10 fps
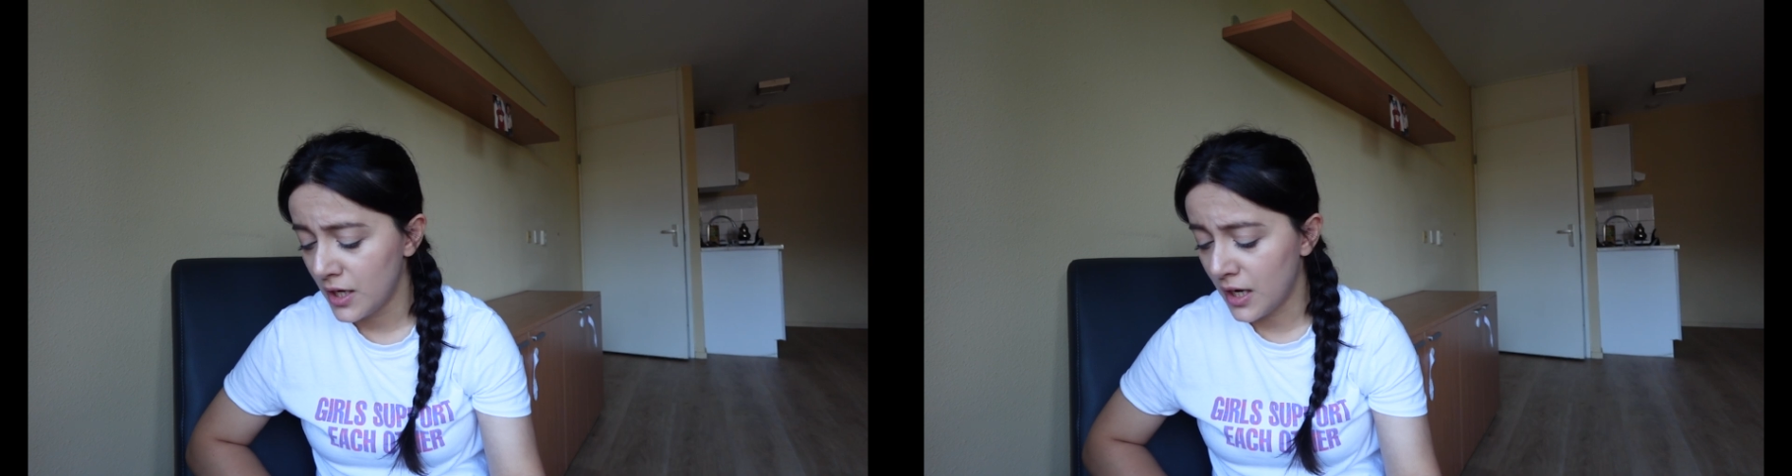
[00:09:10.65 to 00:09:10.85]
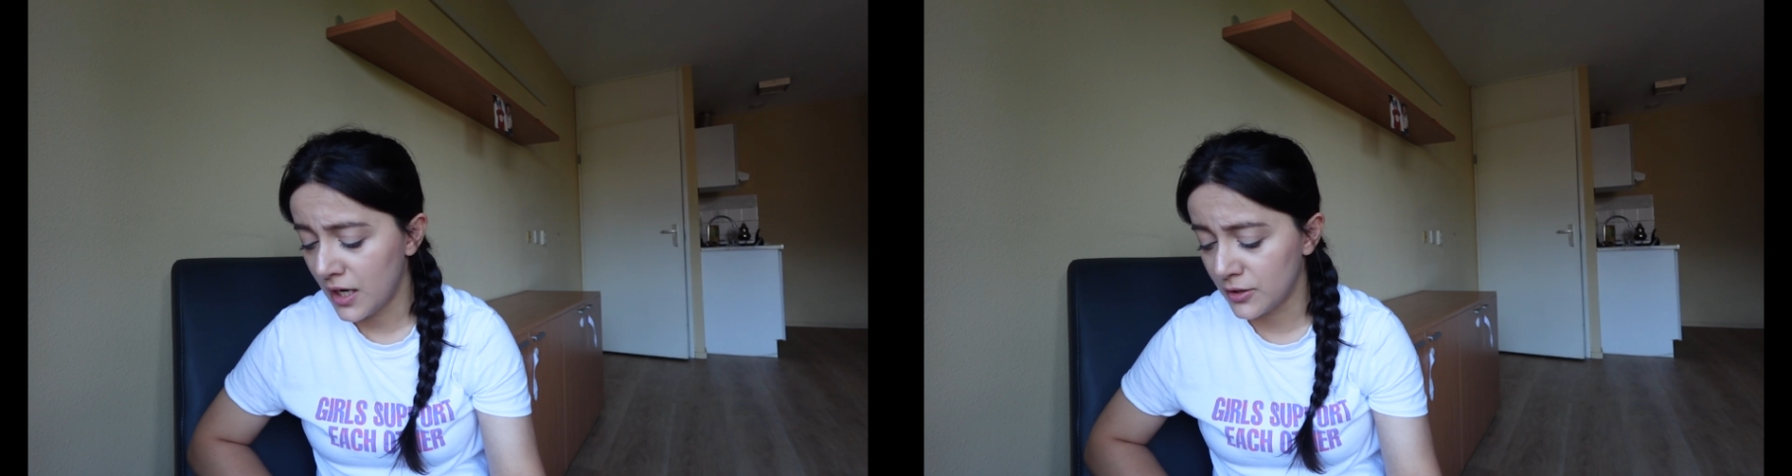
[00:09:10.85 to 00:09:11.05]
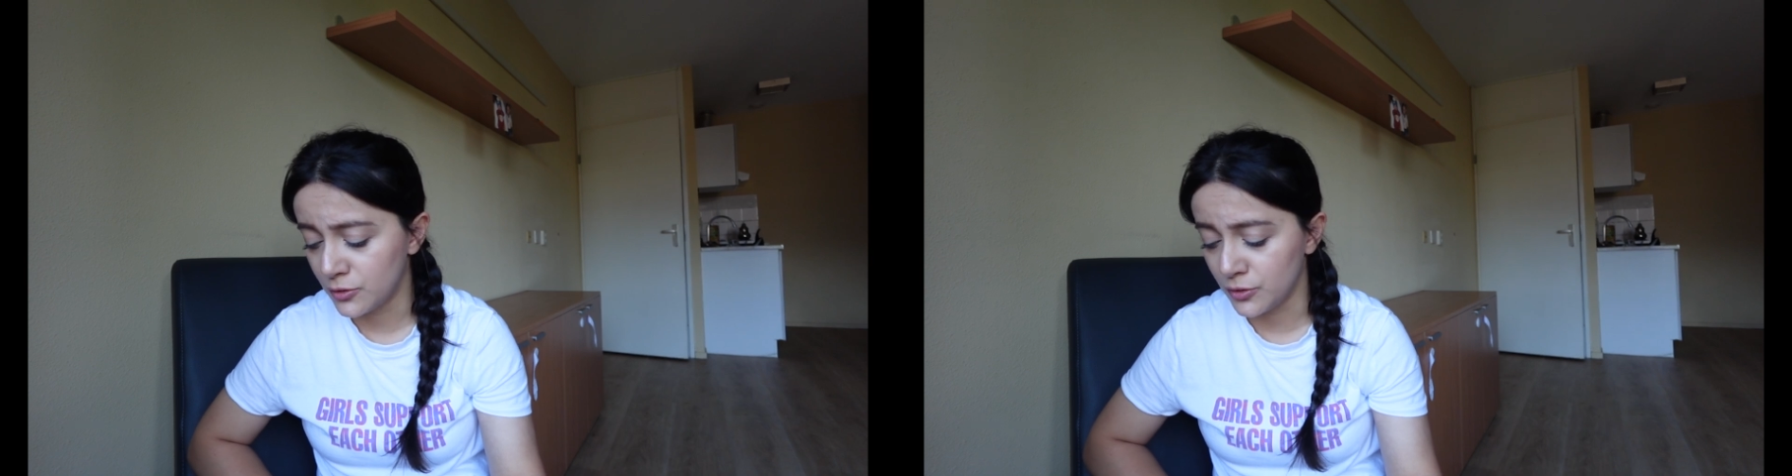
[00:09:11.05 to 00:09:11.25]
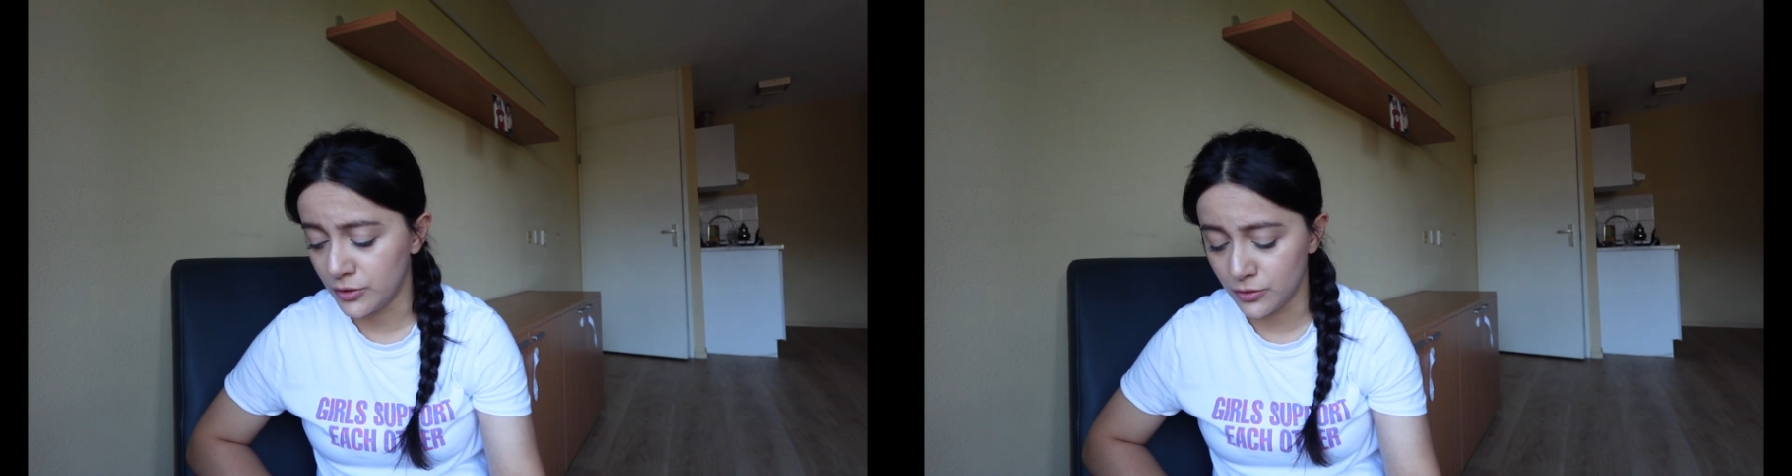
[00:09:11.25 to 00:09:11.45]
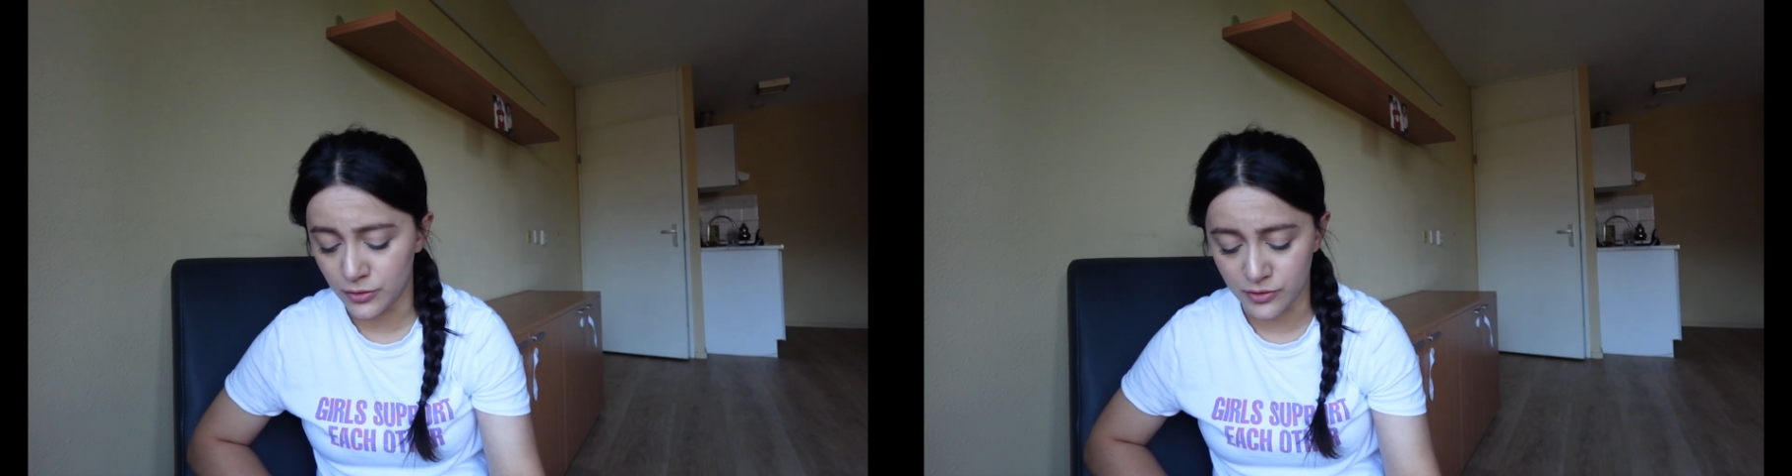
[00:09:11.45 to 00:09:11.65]
How do
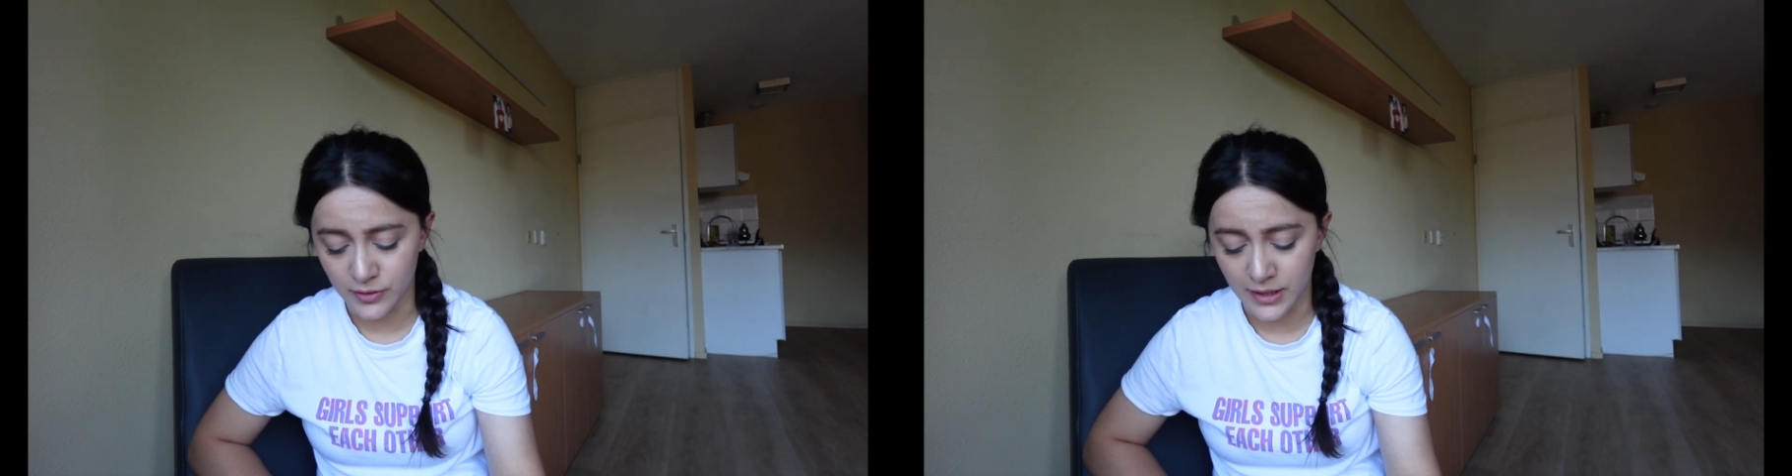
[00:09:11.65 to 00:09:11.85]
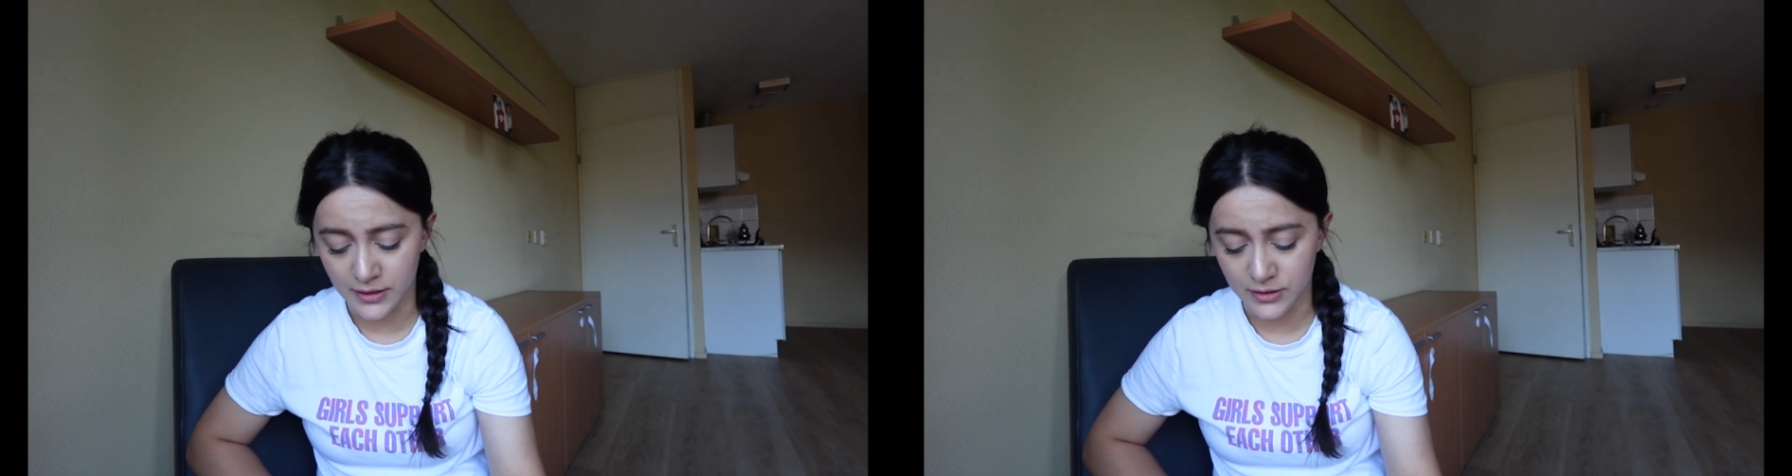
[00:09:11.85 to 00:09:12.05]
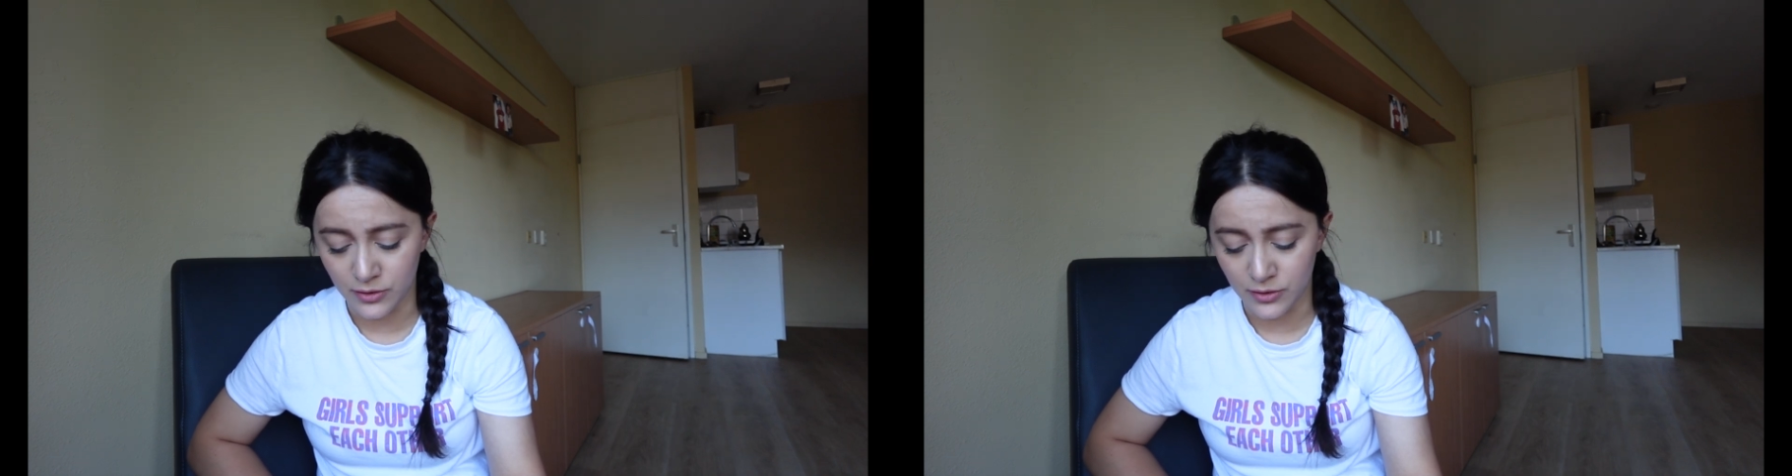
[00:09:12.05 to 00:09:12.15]
you create